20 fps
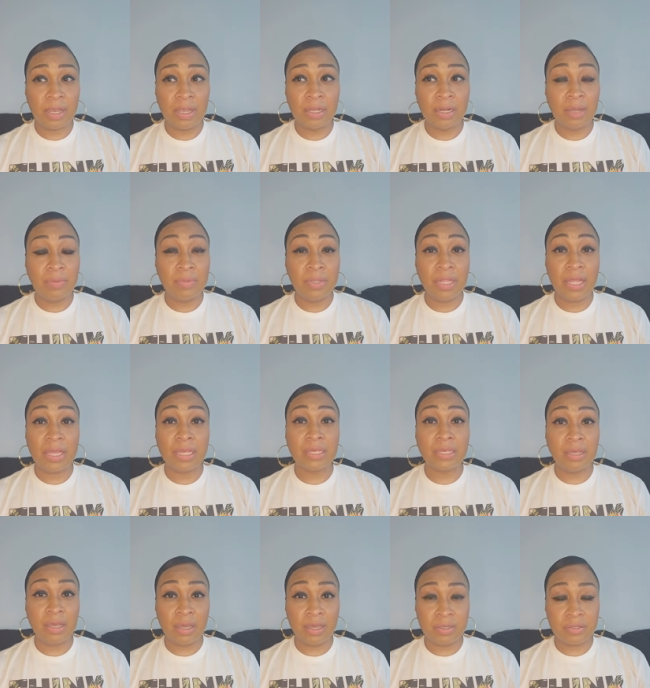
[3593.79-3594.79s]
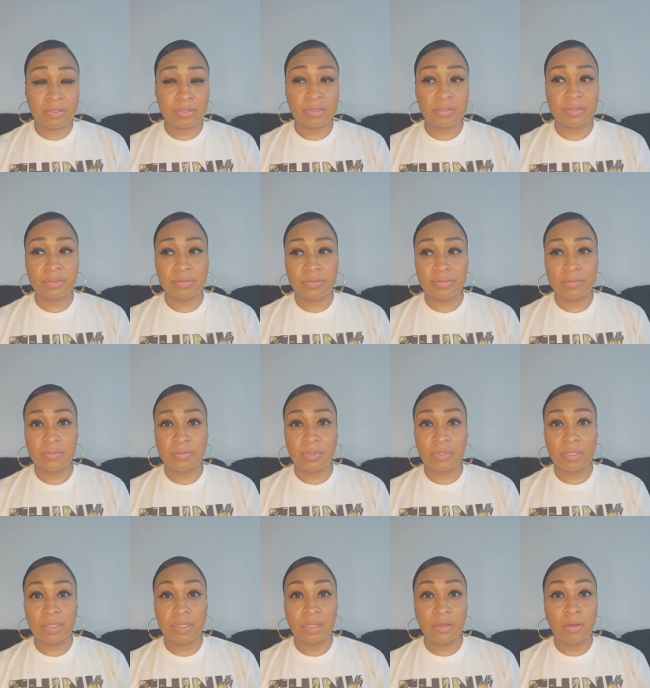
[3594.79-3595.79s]
And I'm like, yes
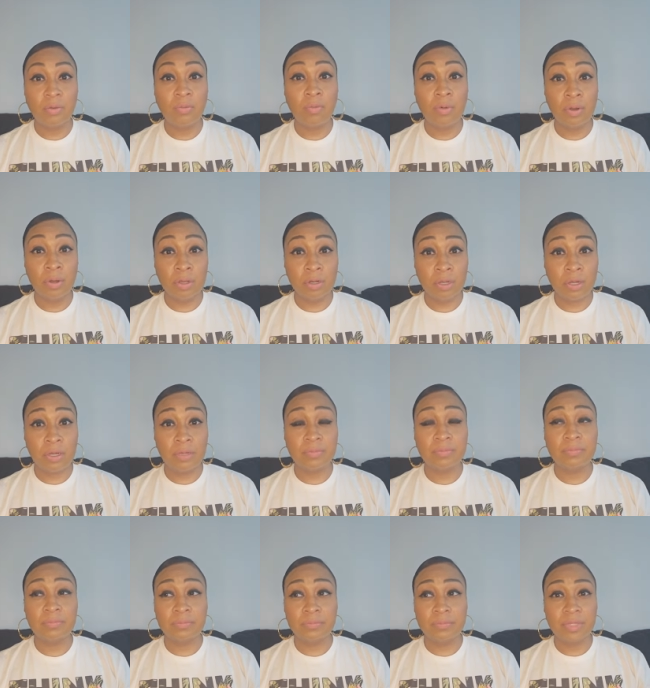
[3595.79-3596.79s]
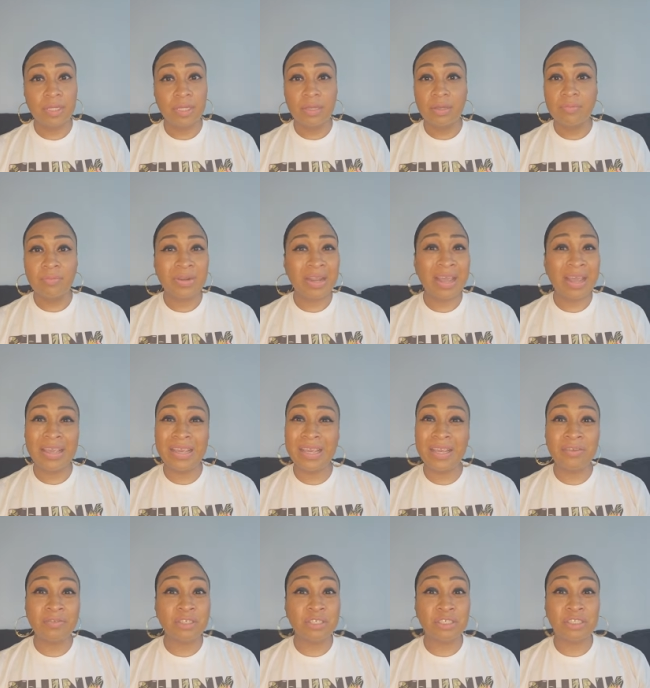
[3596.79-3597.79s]
Word up. But I ain't
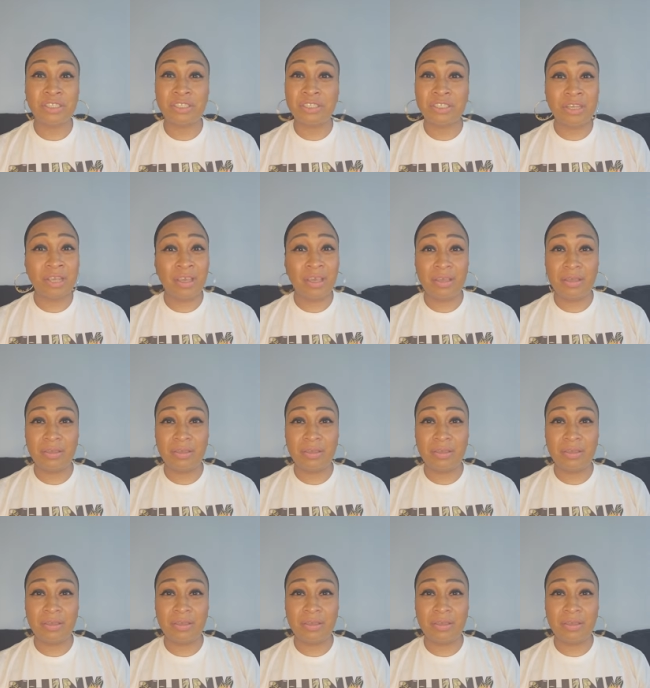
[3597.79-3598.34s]
hearing shit.